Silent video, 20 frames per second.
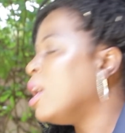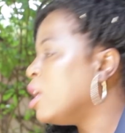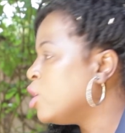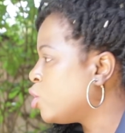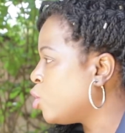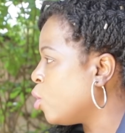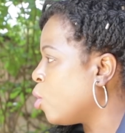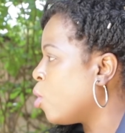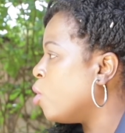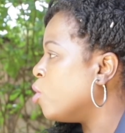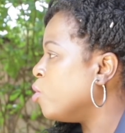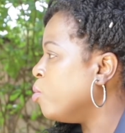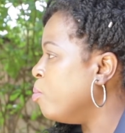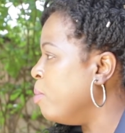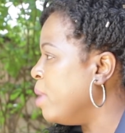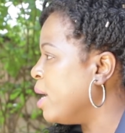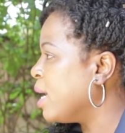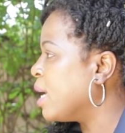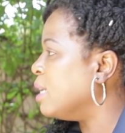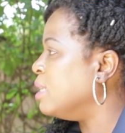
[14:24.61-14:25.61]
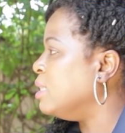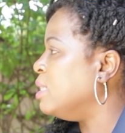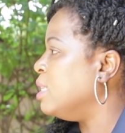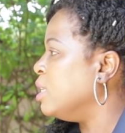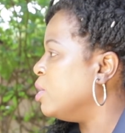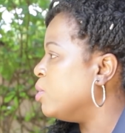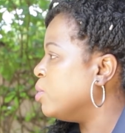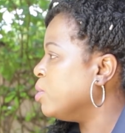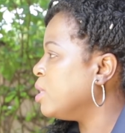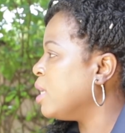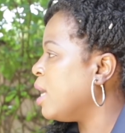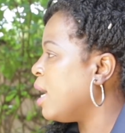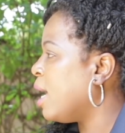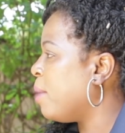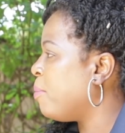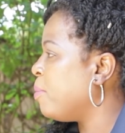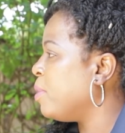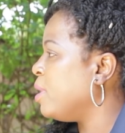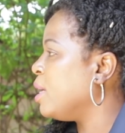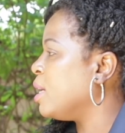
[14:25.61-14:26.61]
so-called mega deals are
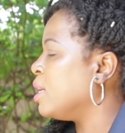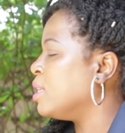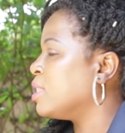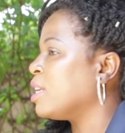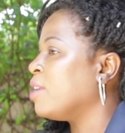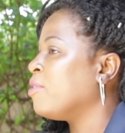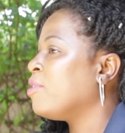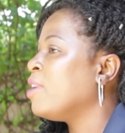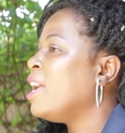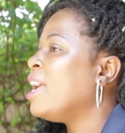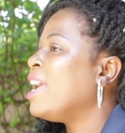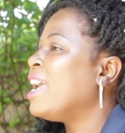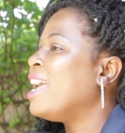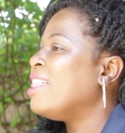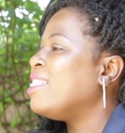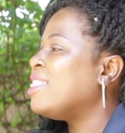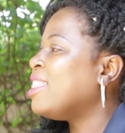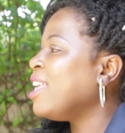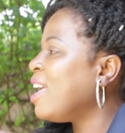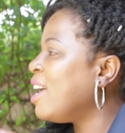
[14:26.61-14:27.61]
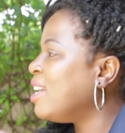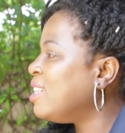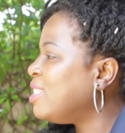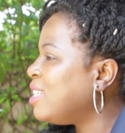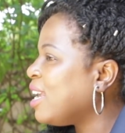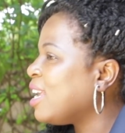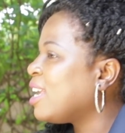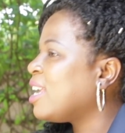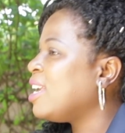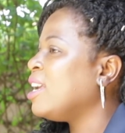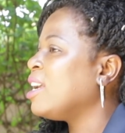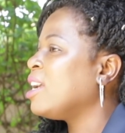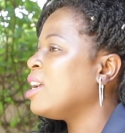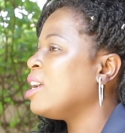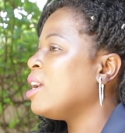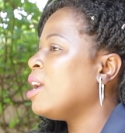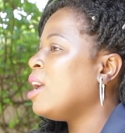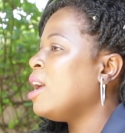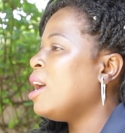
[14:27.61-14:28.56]
happening and stuff, and they are taking